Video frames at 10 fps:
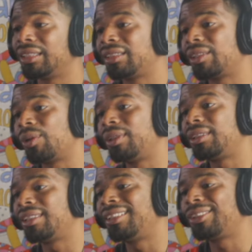So
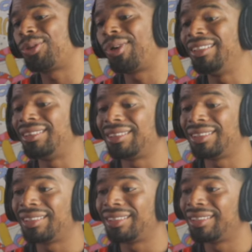it's
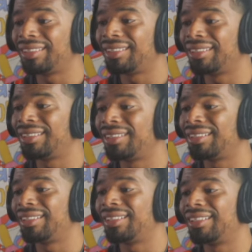crazy.
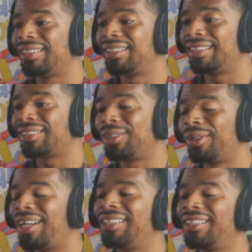And
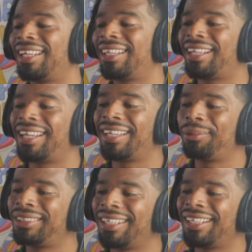so I like
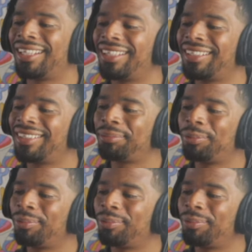we say, a lot of